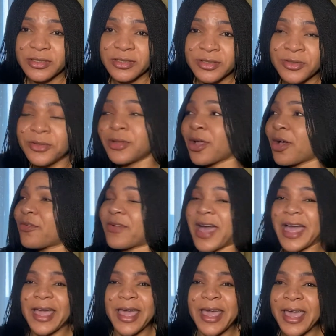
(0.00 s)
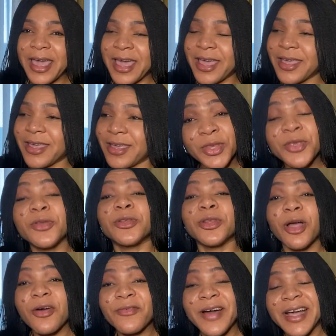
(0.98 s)
You love her hair, you
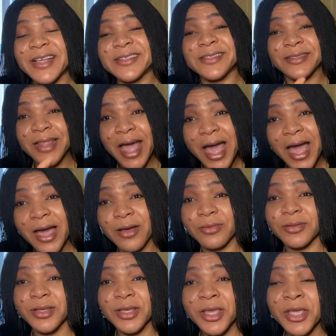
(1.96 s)
love her style,